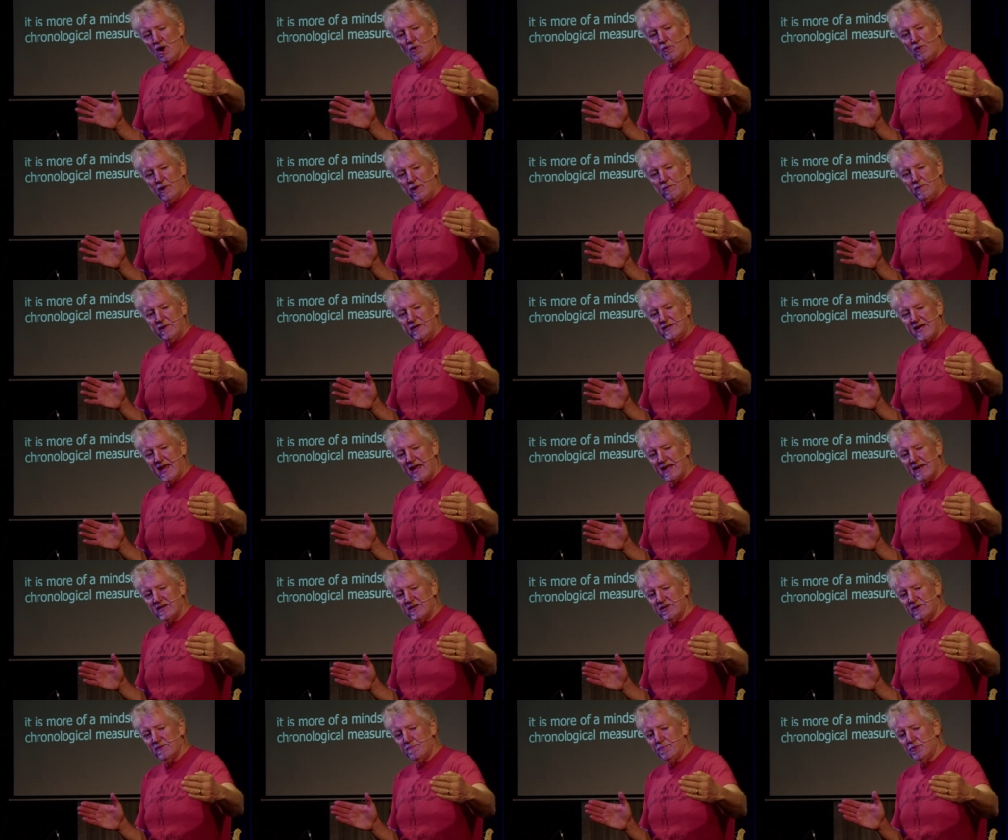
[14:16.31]
we, we
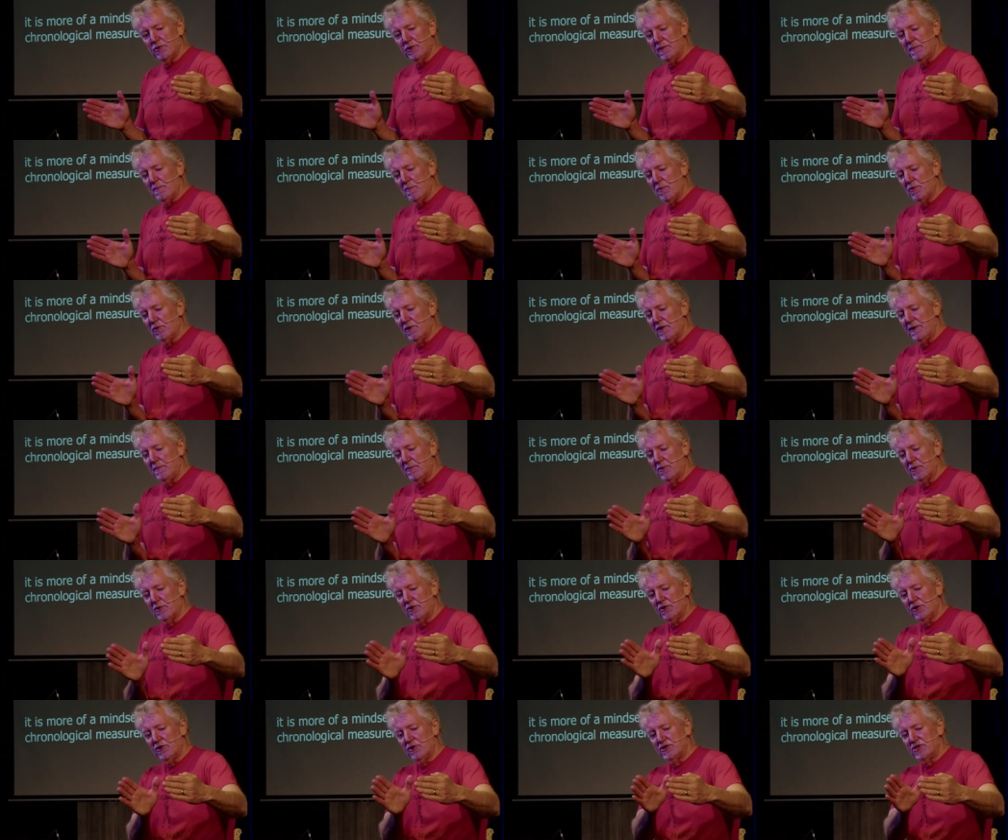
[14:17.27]
tend to put more and
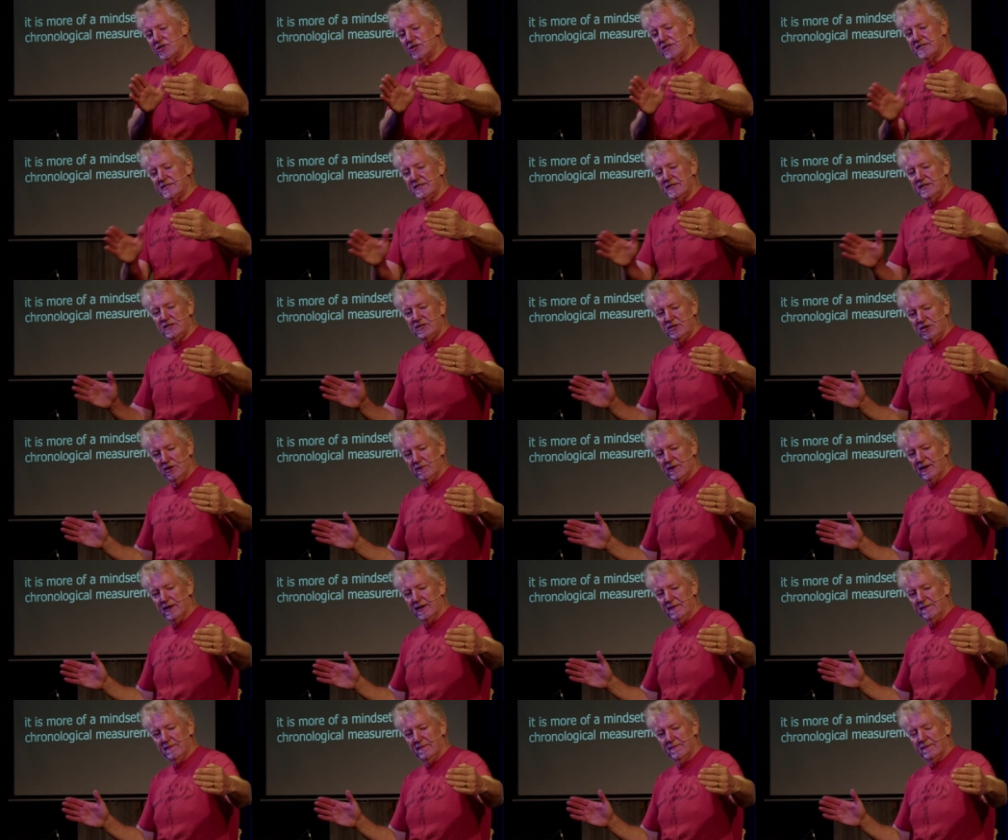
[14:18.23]
more urgency to
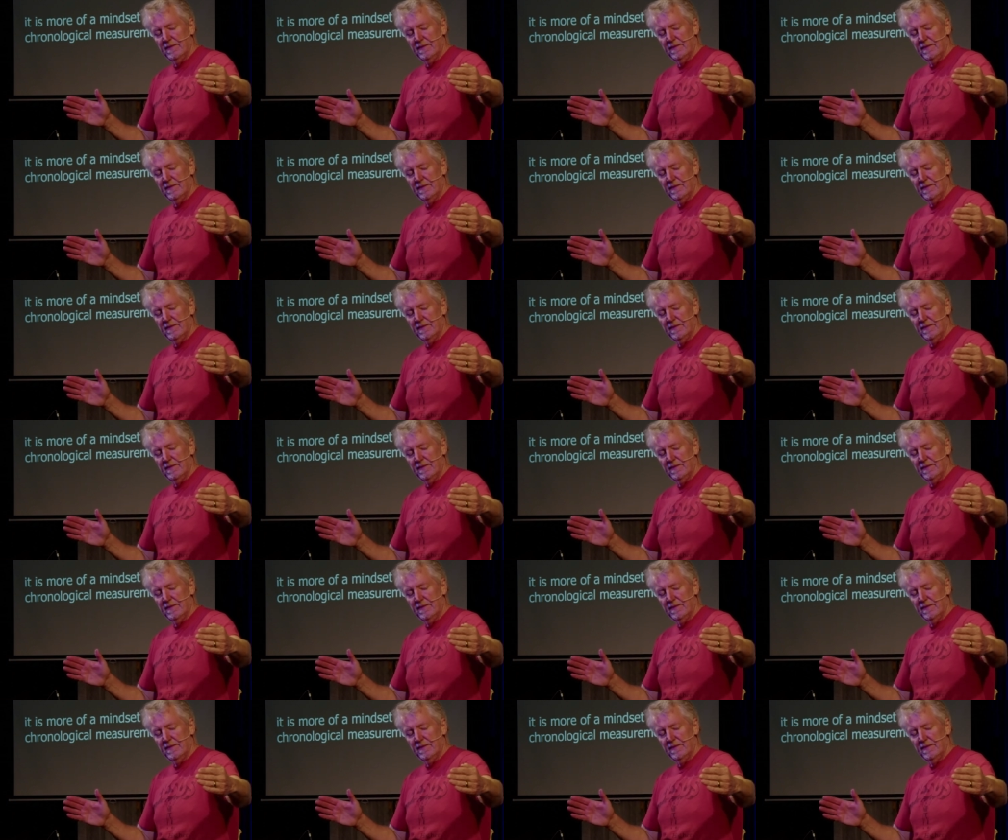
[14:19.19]
it.